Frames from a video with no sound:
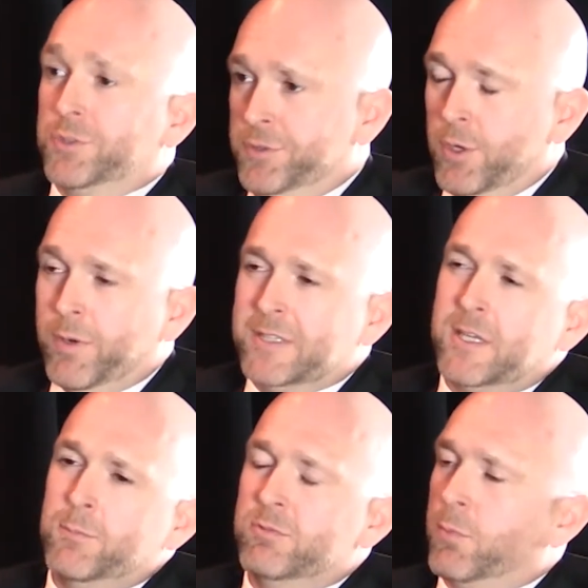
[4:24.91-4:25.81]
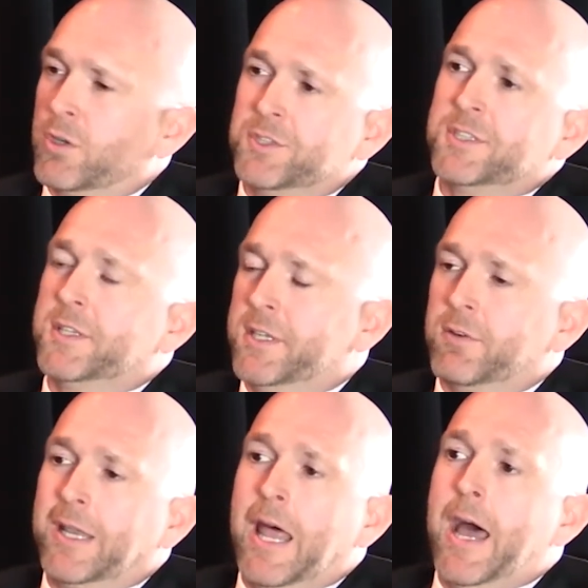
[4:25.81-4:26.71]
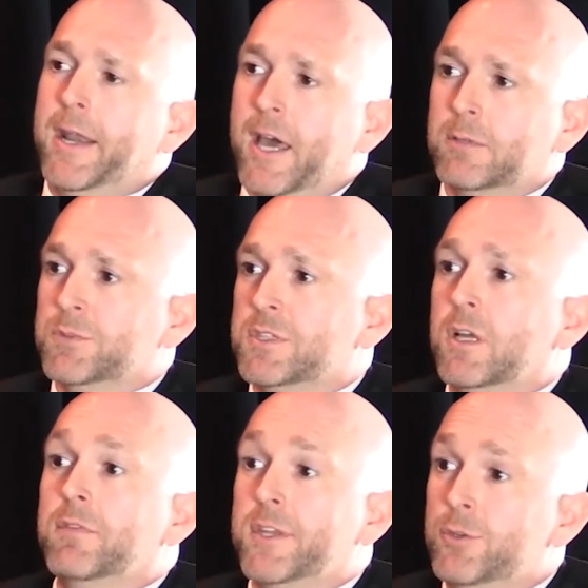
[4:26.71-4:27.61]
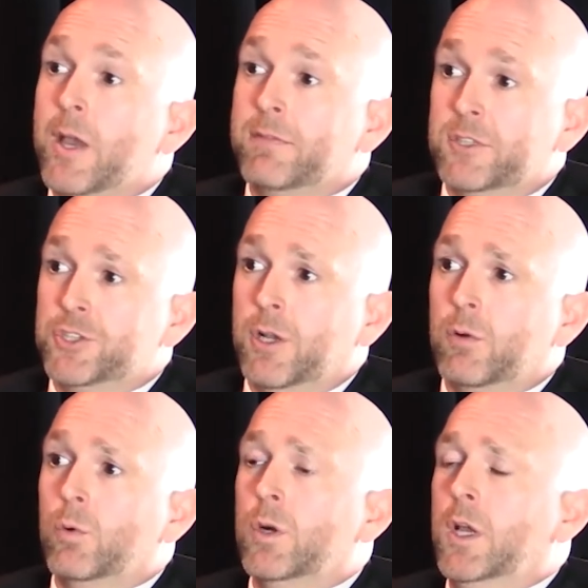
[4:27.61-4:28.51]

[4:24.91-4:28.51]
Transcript: When I say moving parts, just different line items and stuff that you have to juggle.